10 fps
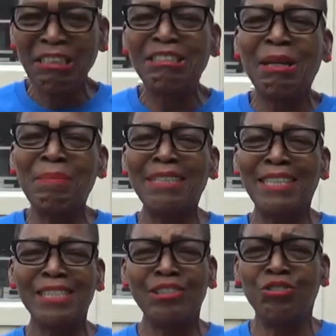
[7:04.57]
Some of the
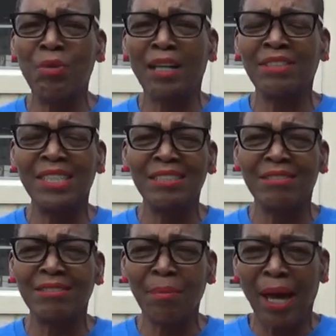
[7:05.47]
kids, you have to get to
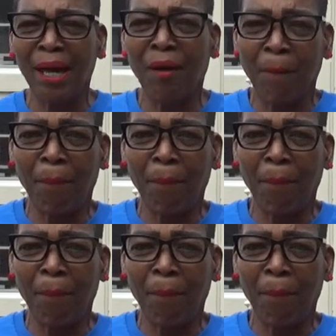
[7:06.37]
smile.